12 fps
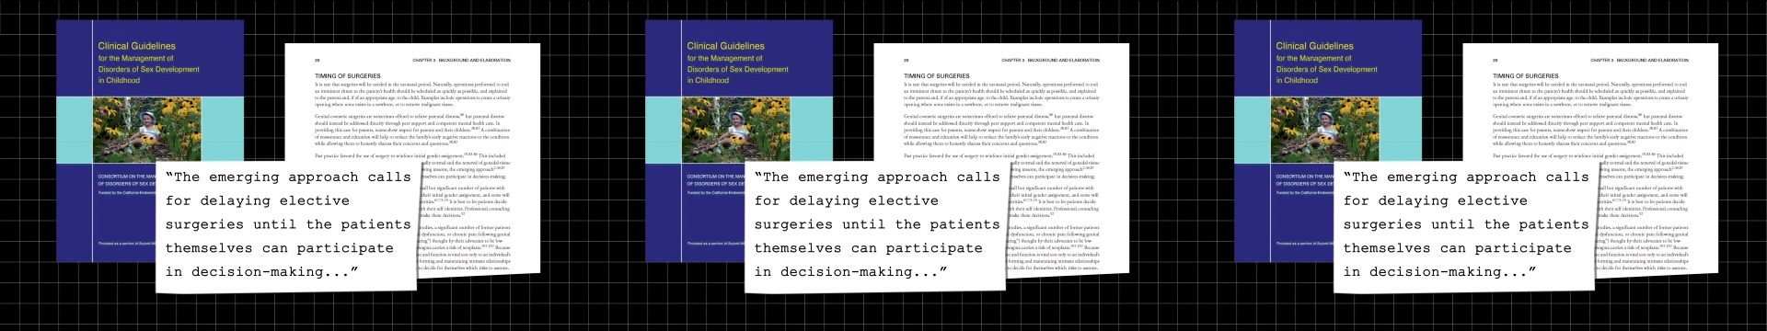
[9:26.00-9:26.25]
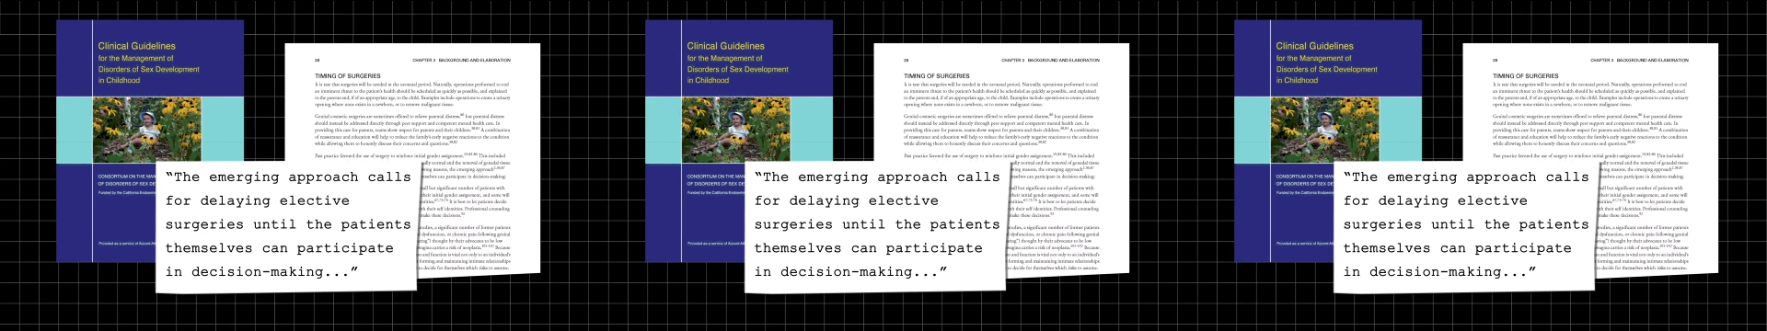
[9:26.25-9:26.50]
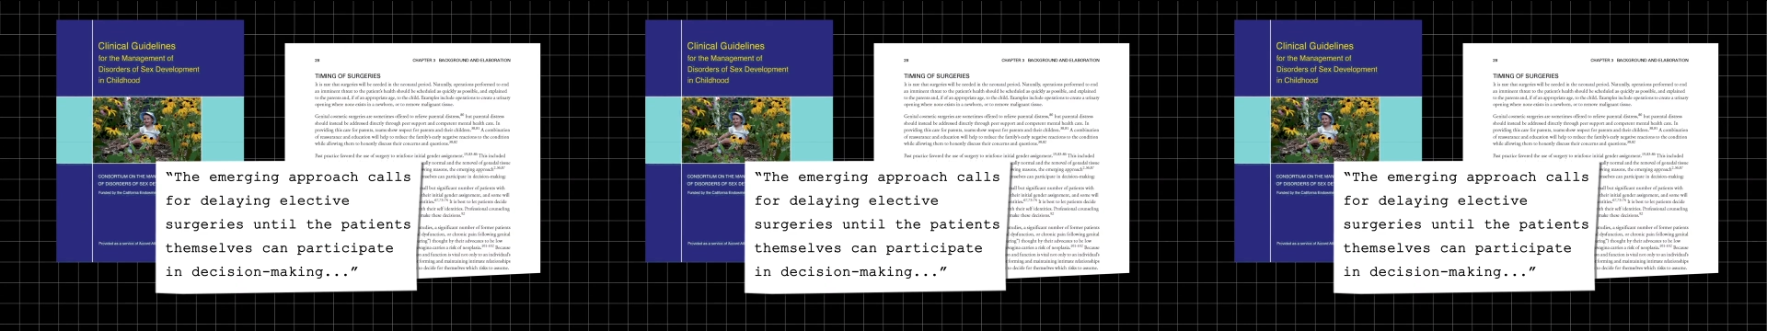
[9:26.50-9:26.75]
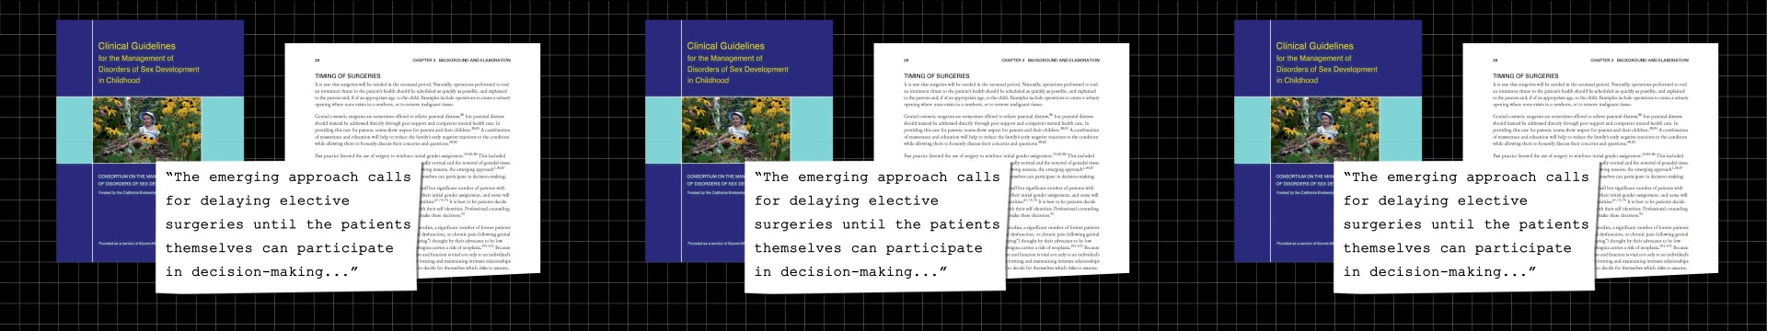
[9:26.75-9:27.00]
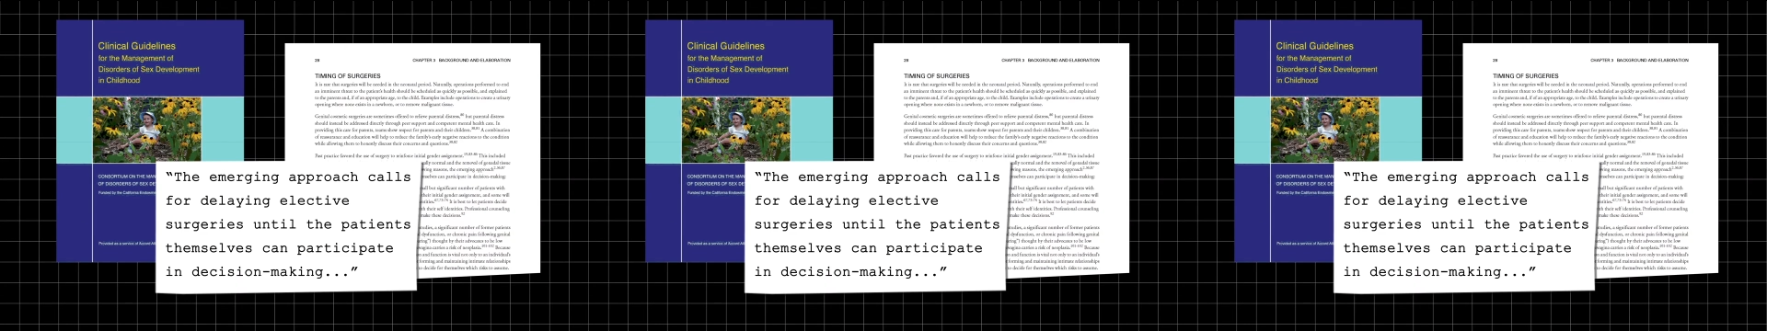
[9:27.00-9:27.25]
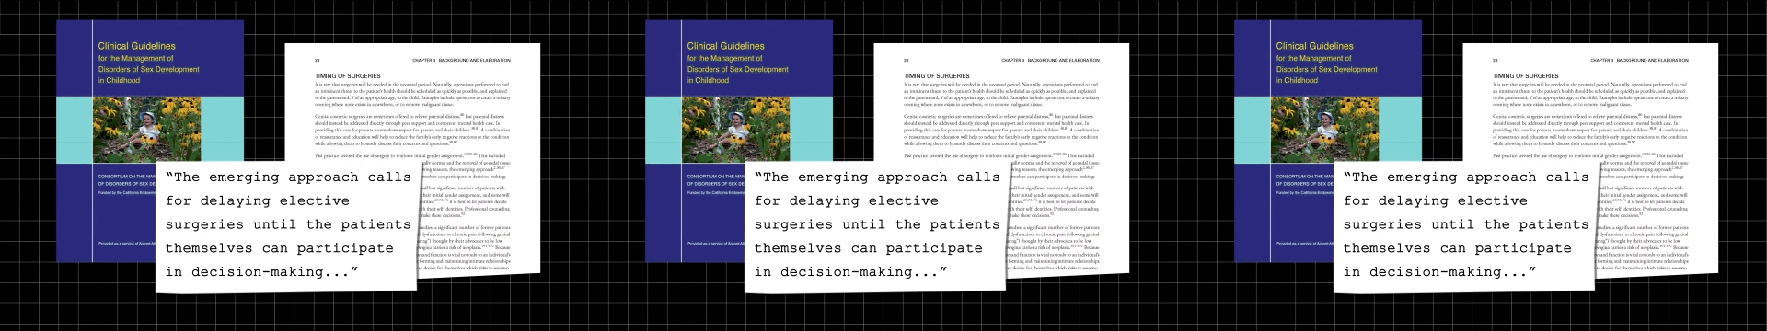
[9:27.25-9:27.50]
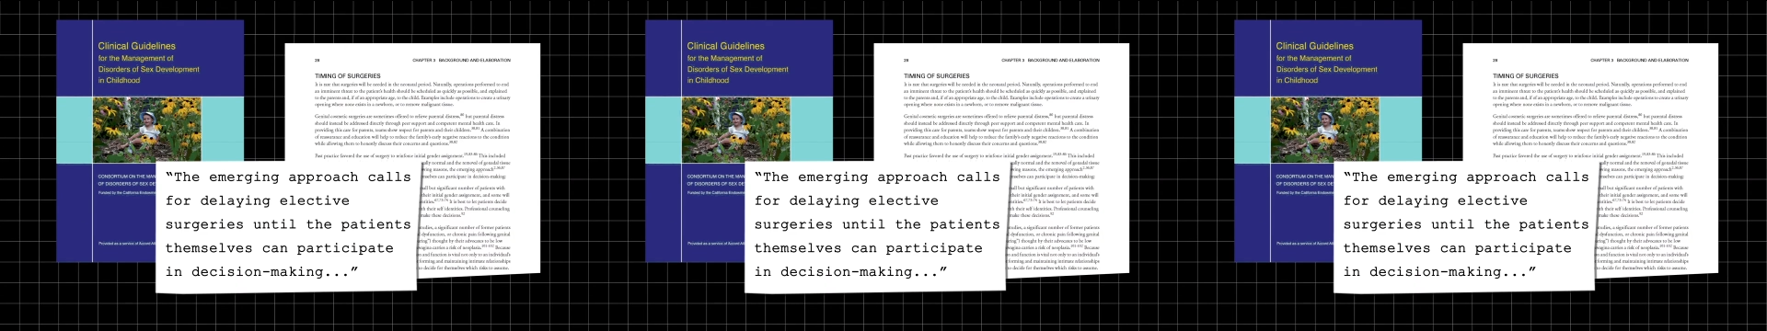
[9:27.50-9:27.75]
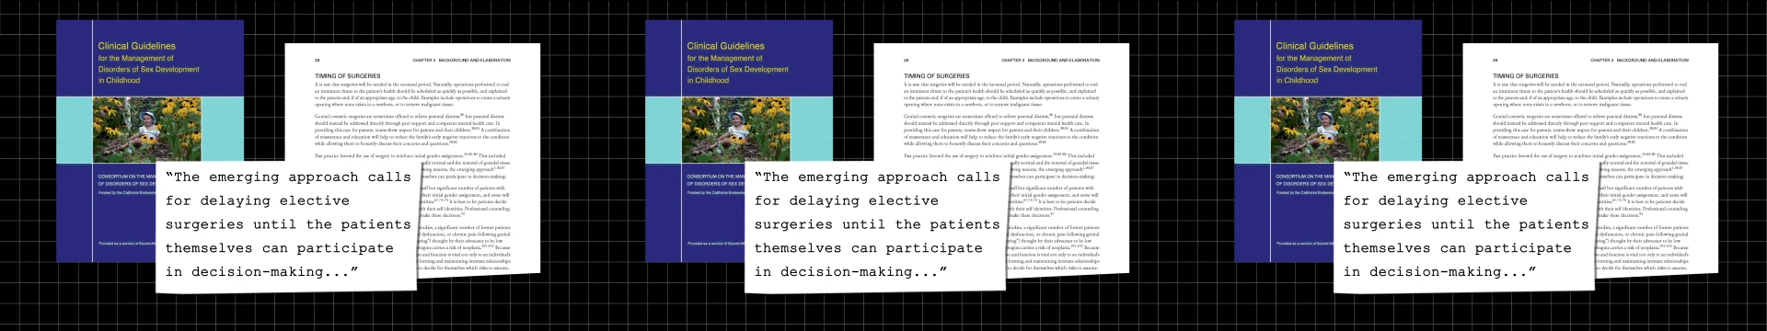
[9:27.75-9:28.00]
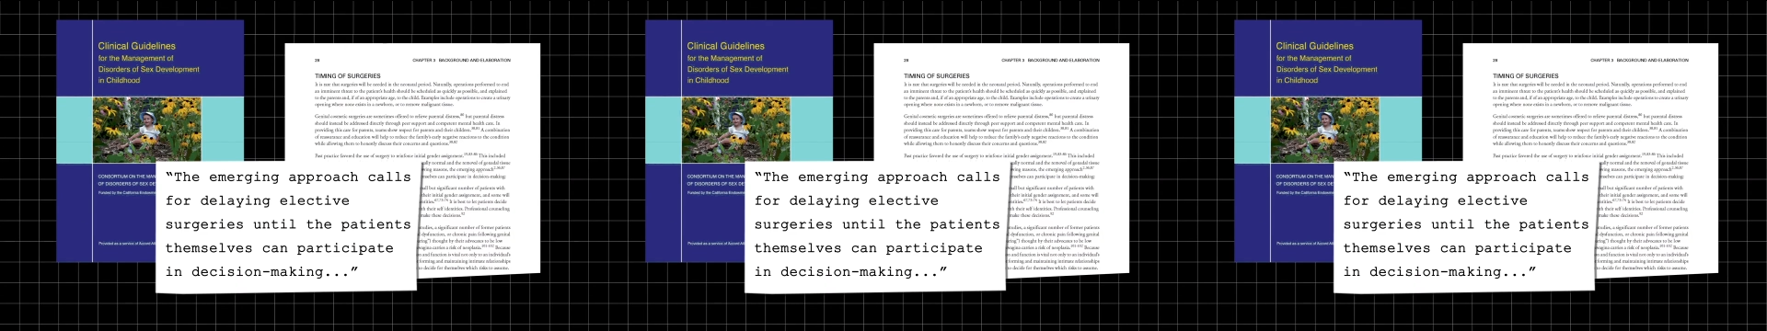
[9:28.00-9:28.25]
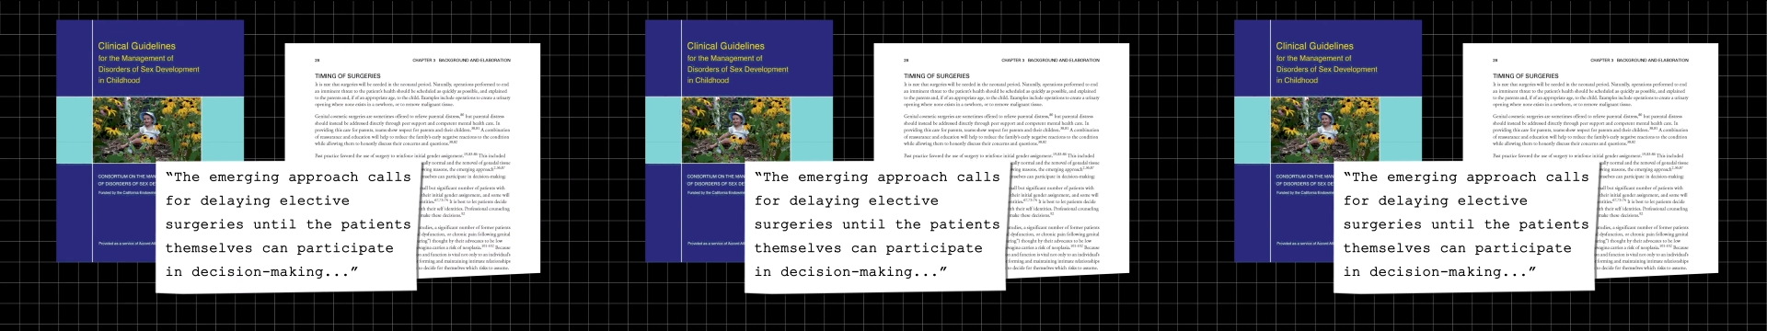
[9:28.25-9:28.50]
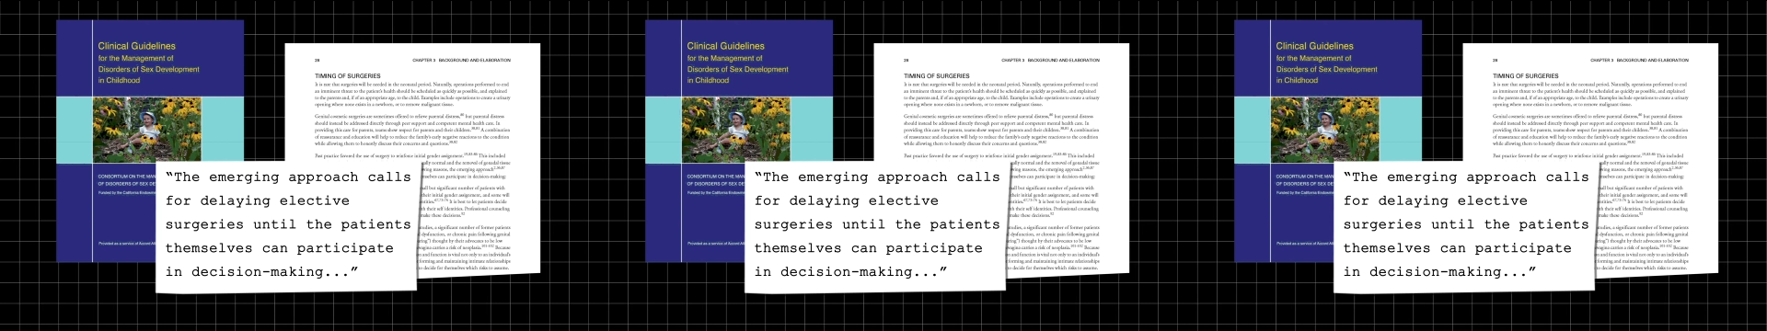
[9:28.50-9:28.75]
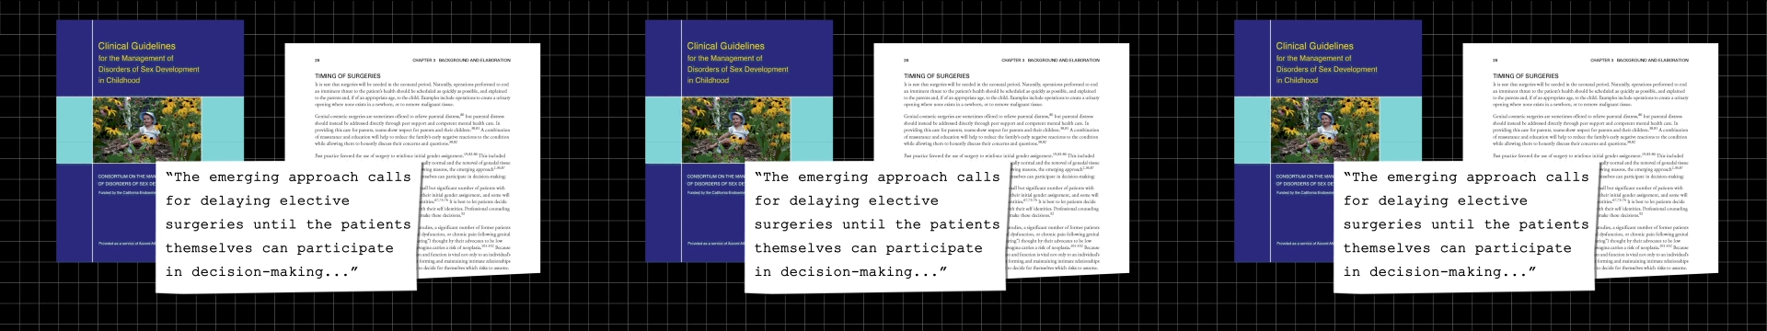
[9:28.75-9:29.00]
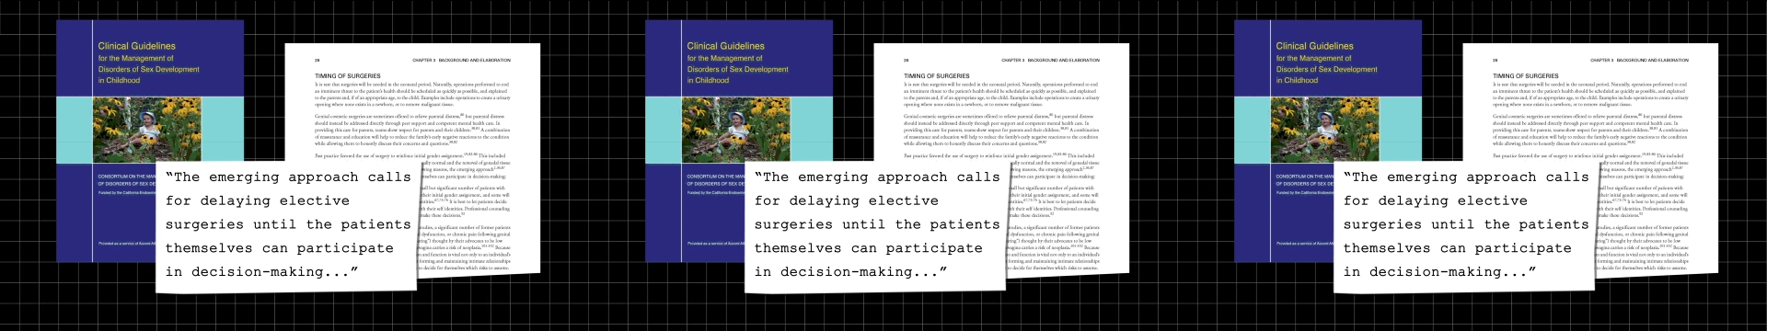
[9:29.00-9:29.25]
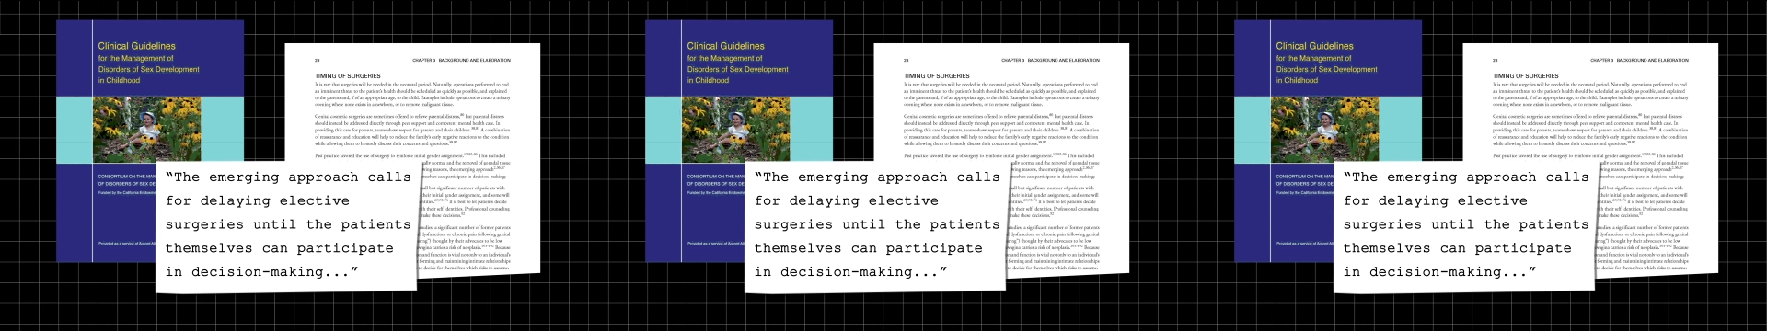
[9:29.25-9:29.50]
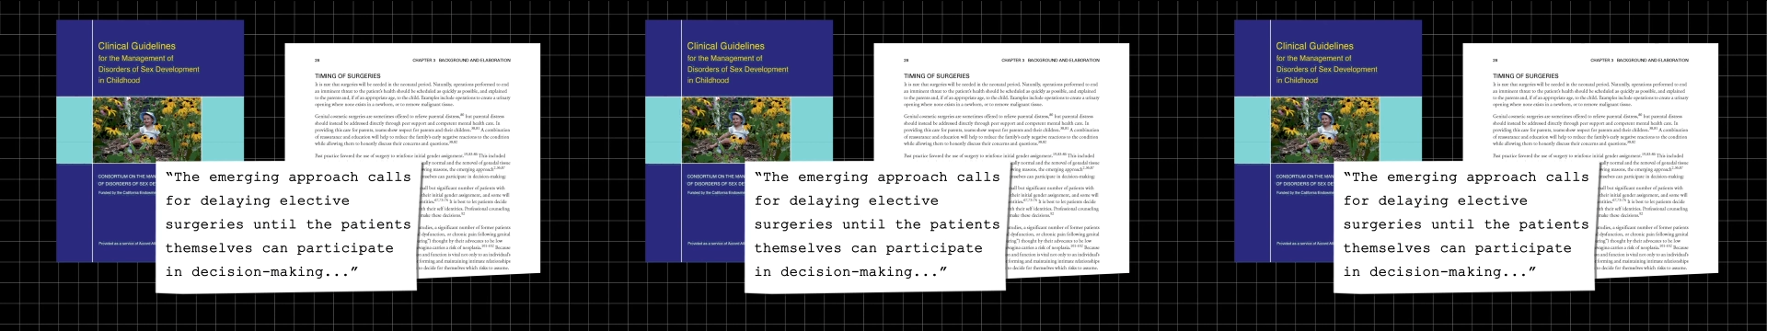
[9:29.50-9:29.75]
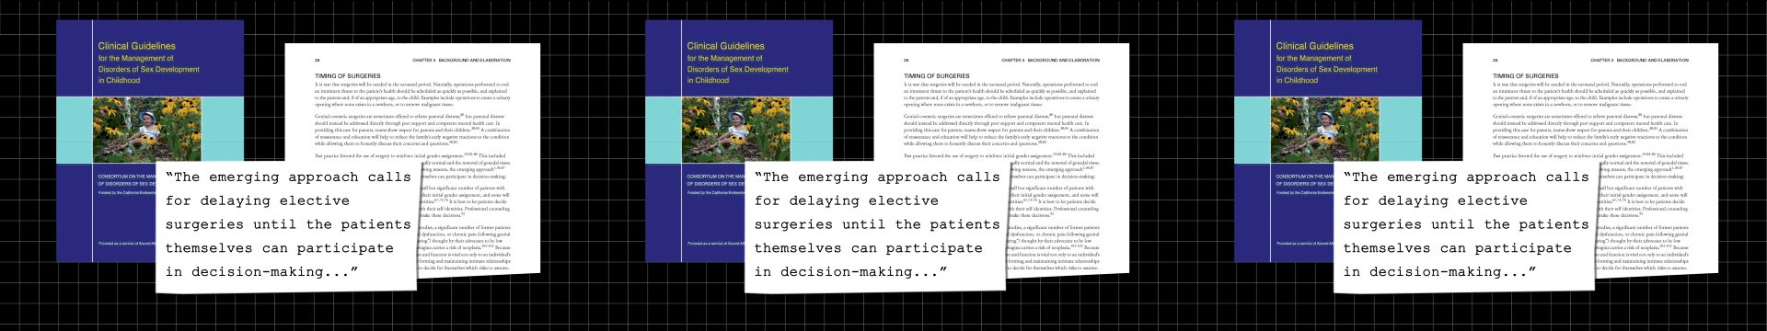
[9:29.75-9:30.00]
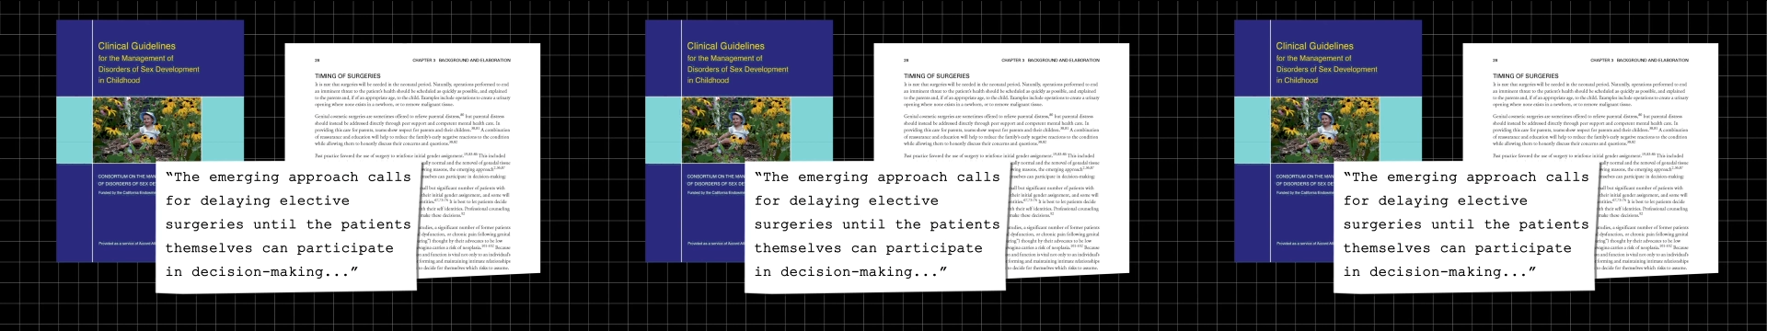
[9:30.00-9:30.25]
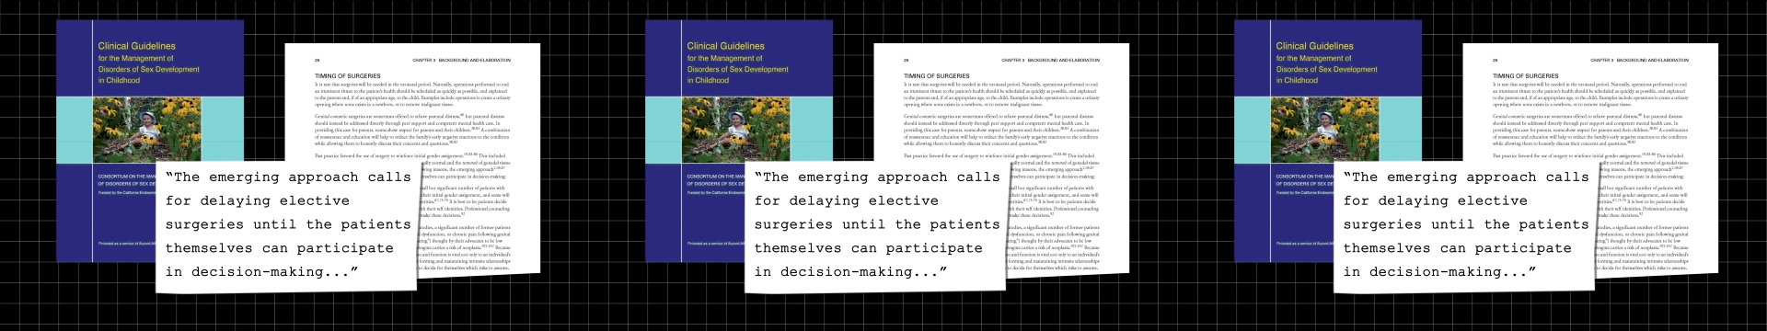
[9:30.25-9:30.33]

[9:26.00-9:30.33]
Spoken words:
Nobody's mouth can be seen.